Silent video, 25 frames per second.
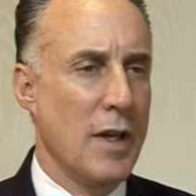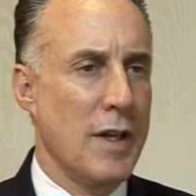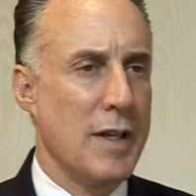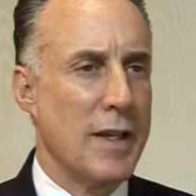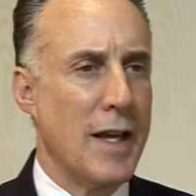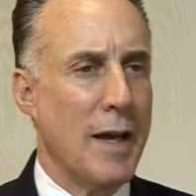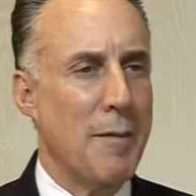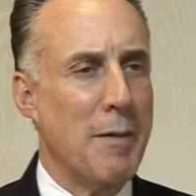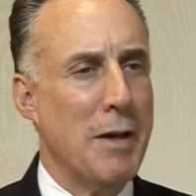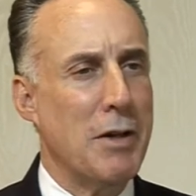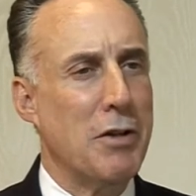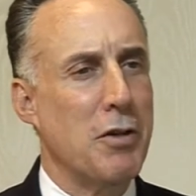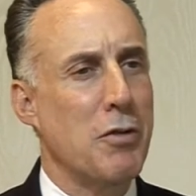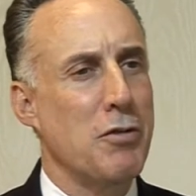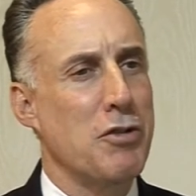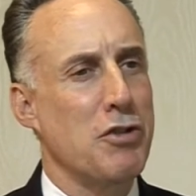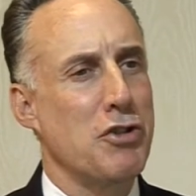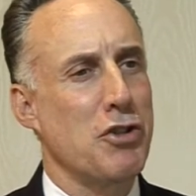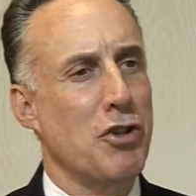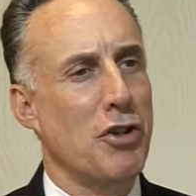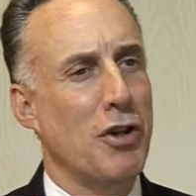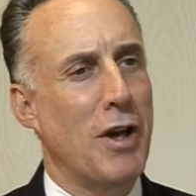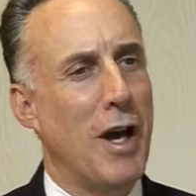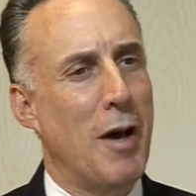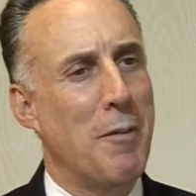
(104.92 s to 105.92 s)
Yeah, I'm not so
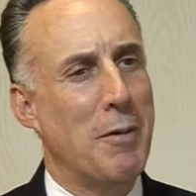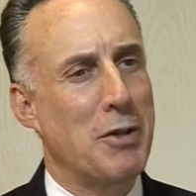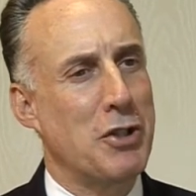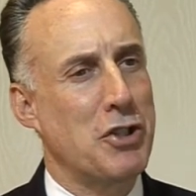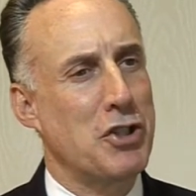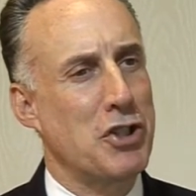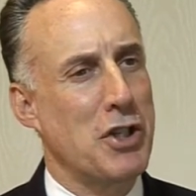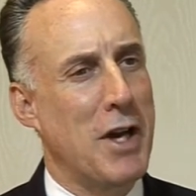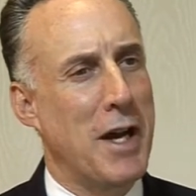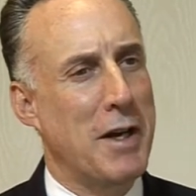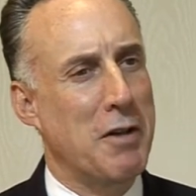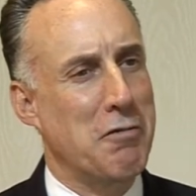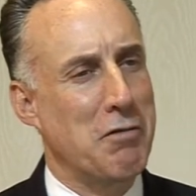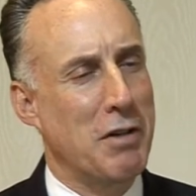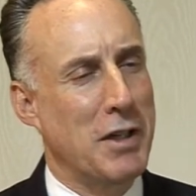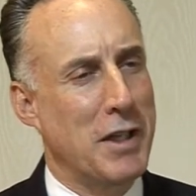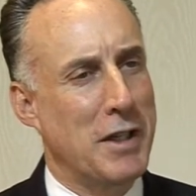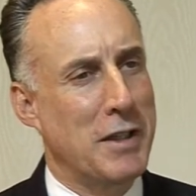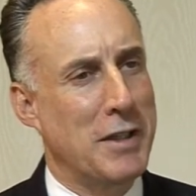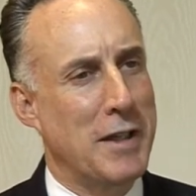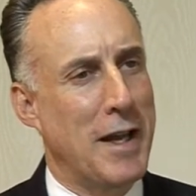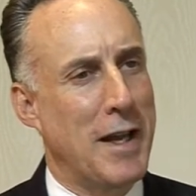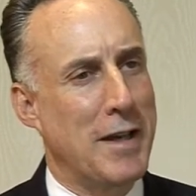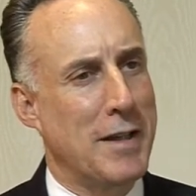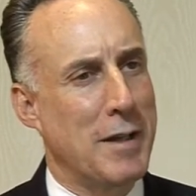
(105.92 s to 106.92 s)
sure how much China really
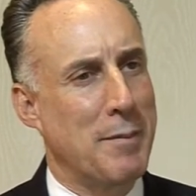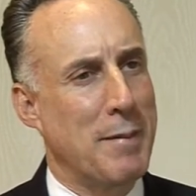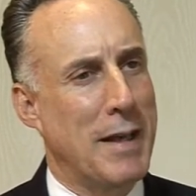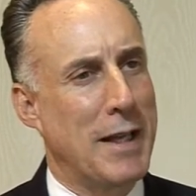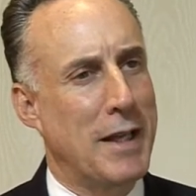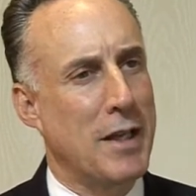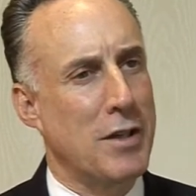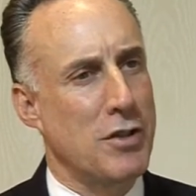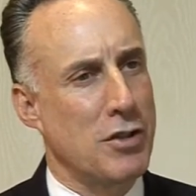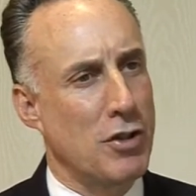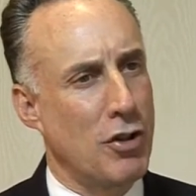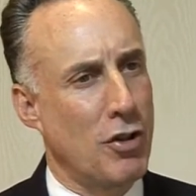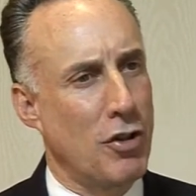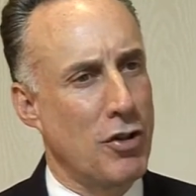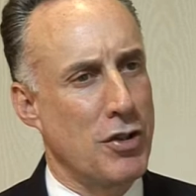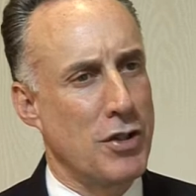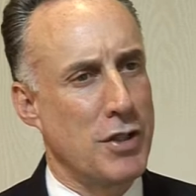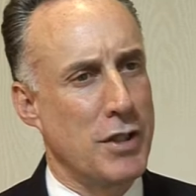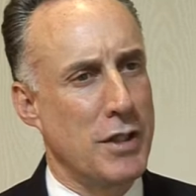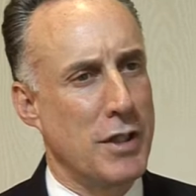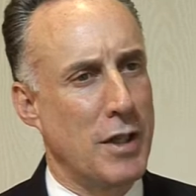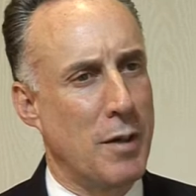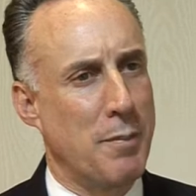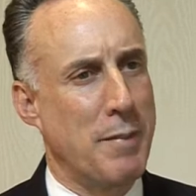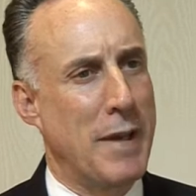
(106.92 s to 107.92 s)
intends on making its
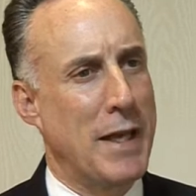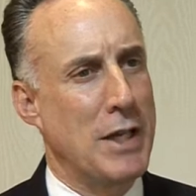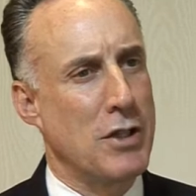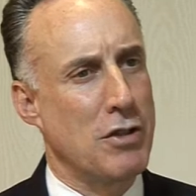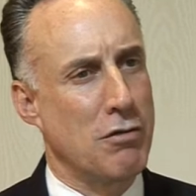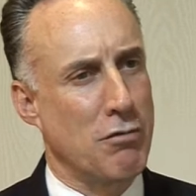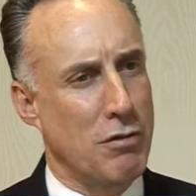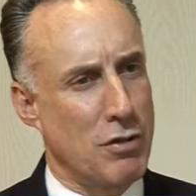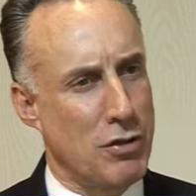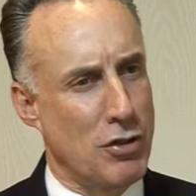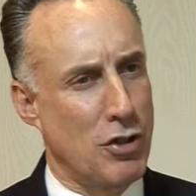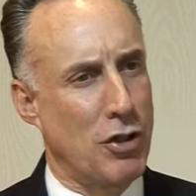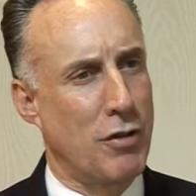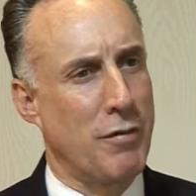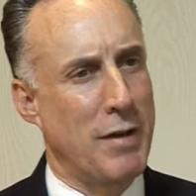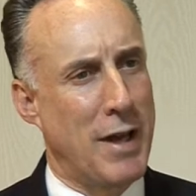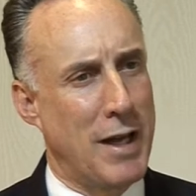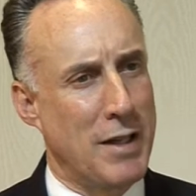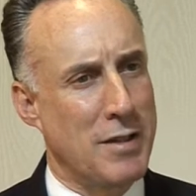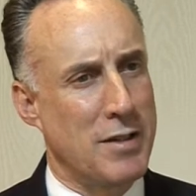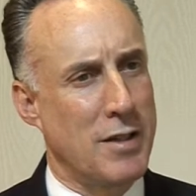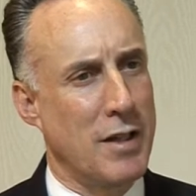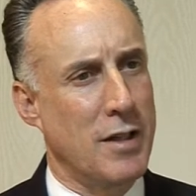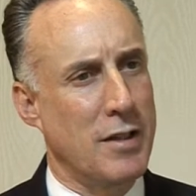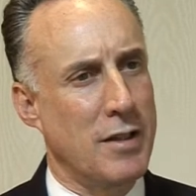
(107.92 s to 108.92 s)
currency a major reserve
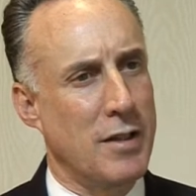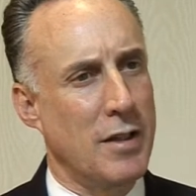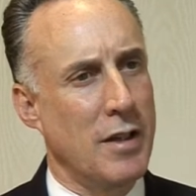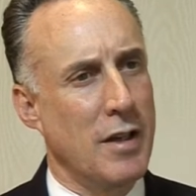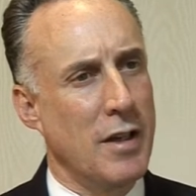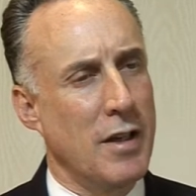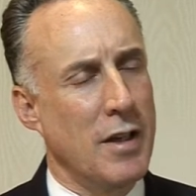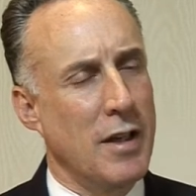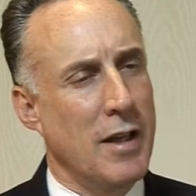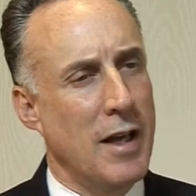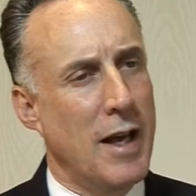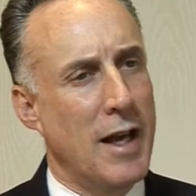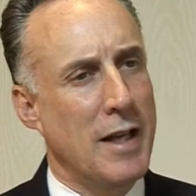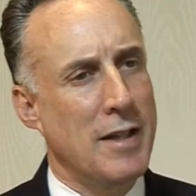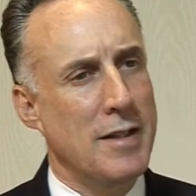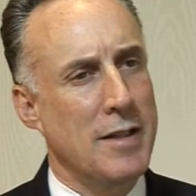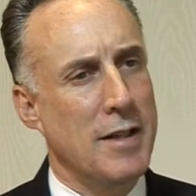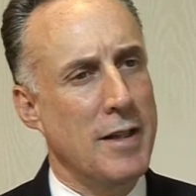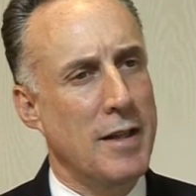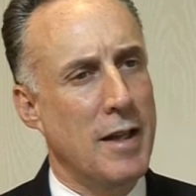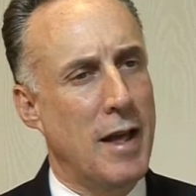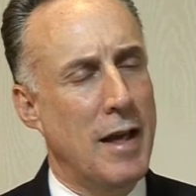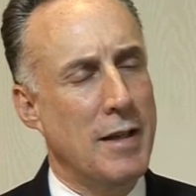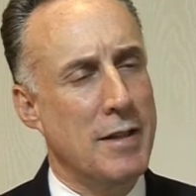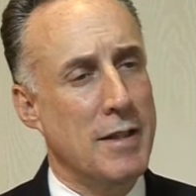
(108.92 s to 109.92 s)
asset. I
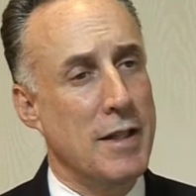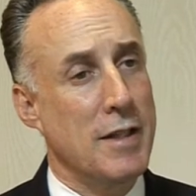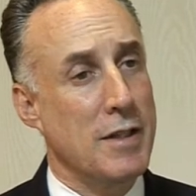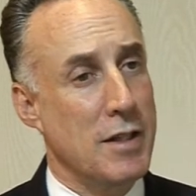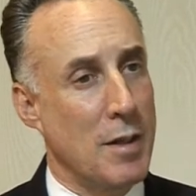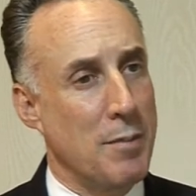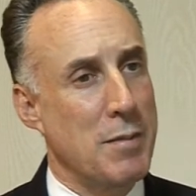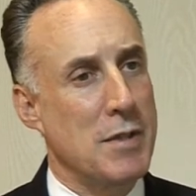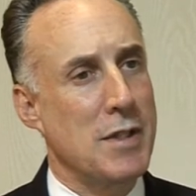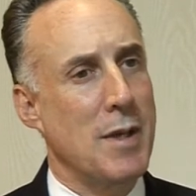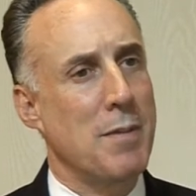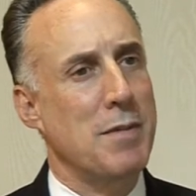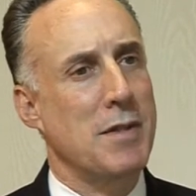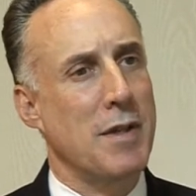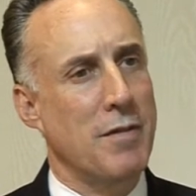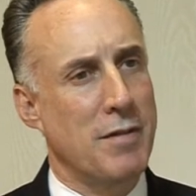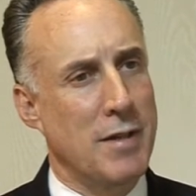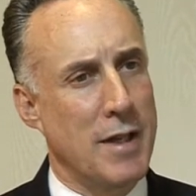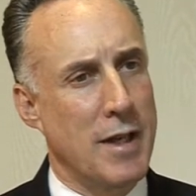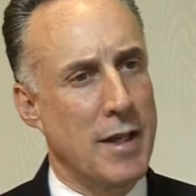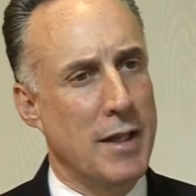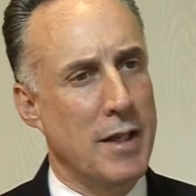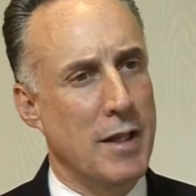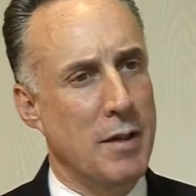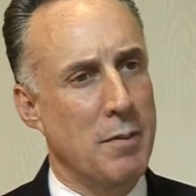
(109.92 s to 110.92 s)
see some steps they've
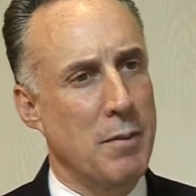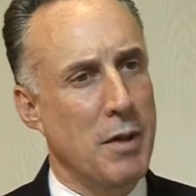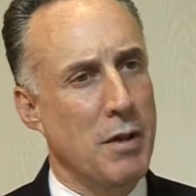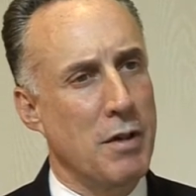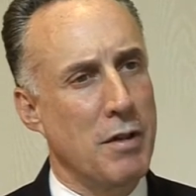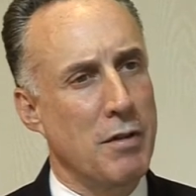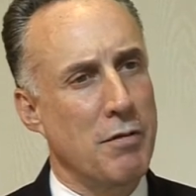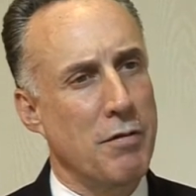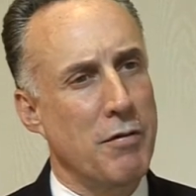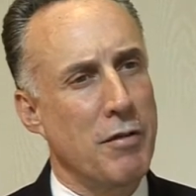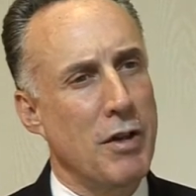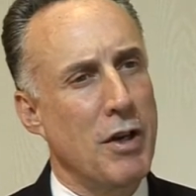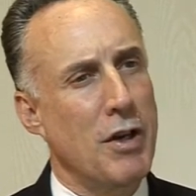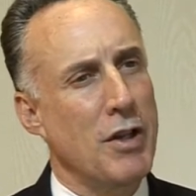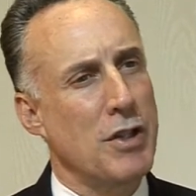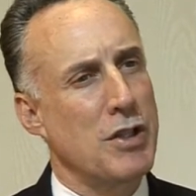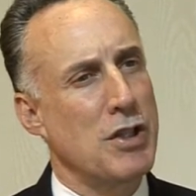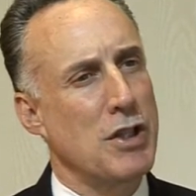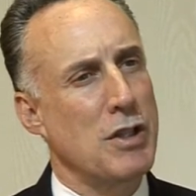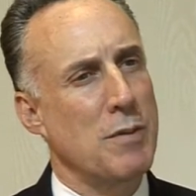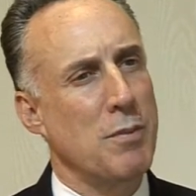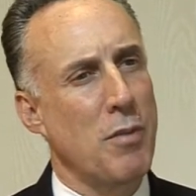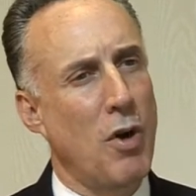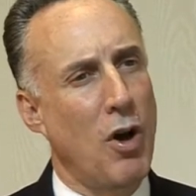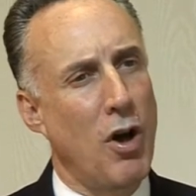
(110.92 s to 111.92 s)
taken, but it's very
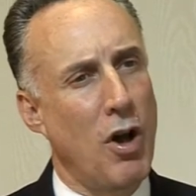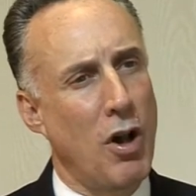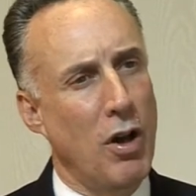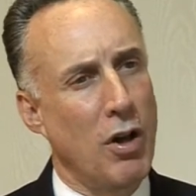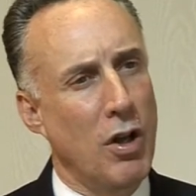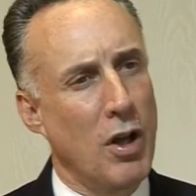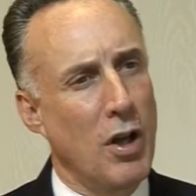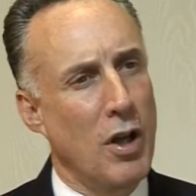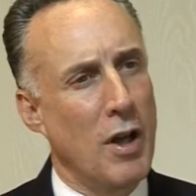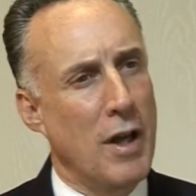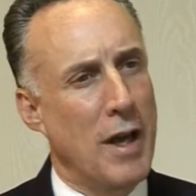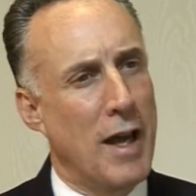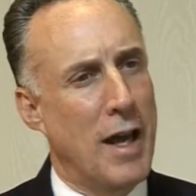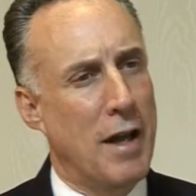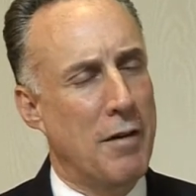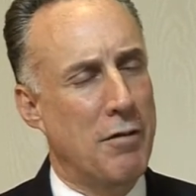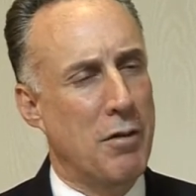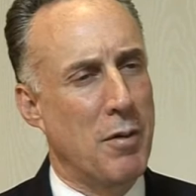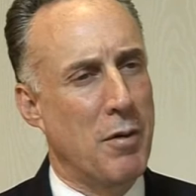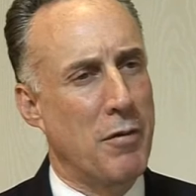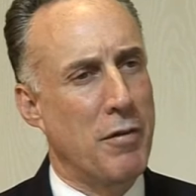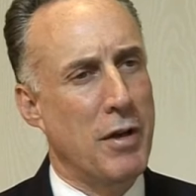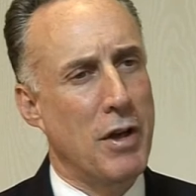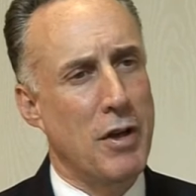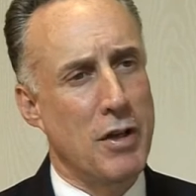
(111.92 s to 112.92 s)
small and
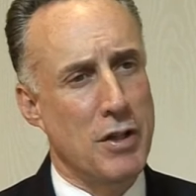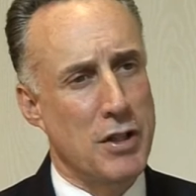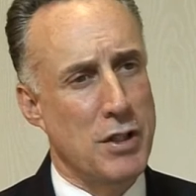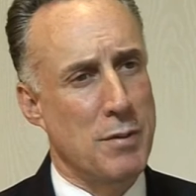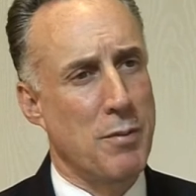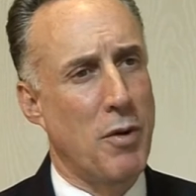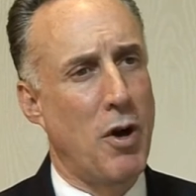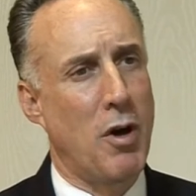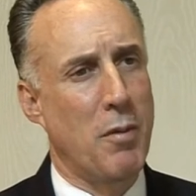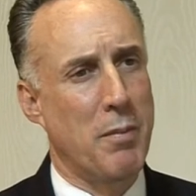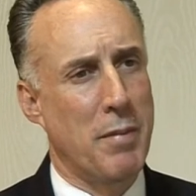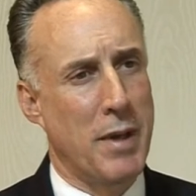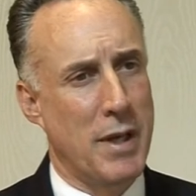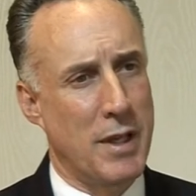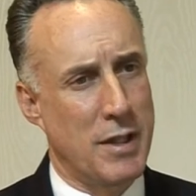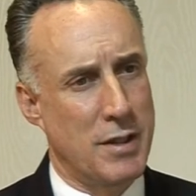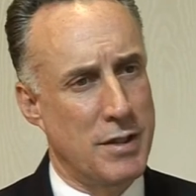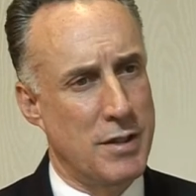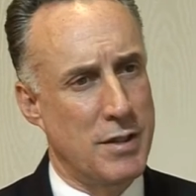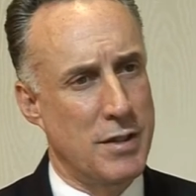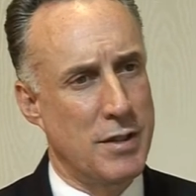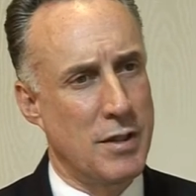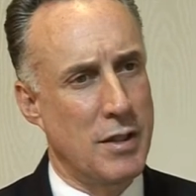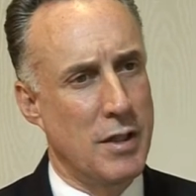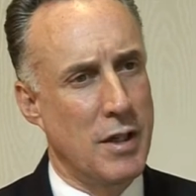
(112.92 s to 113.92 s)
from a very small
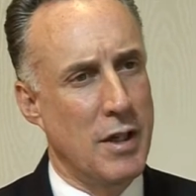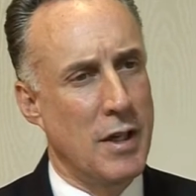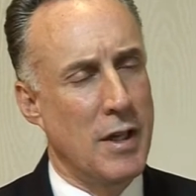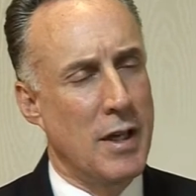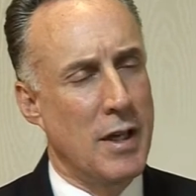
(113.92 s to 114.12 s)
base.